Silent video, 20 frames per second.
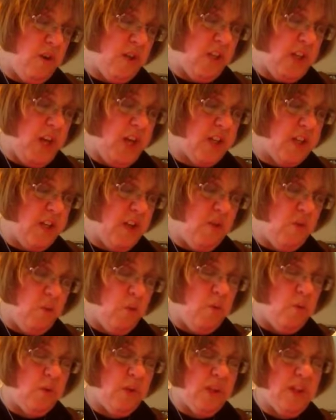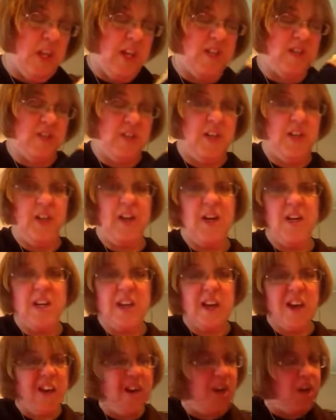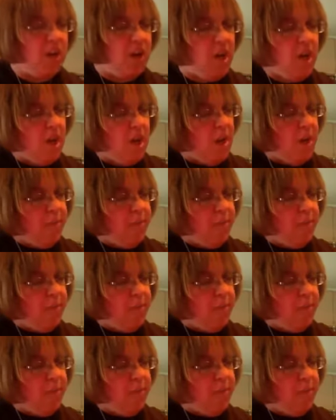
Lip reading: unlikely or will lessen. Again,